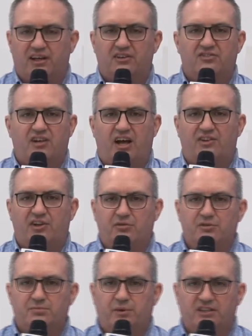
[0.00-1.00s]
and it's not their
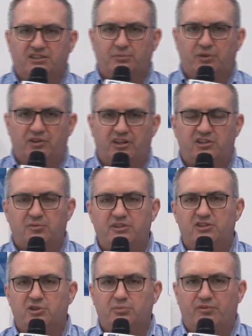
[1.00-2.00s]
responsibility to be
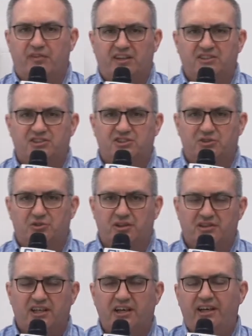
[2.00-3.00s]
supervising
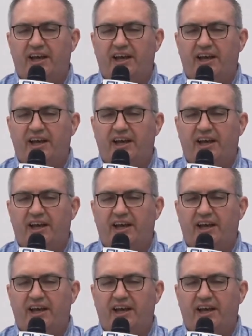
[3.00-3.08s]
students.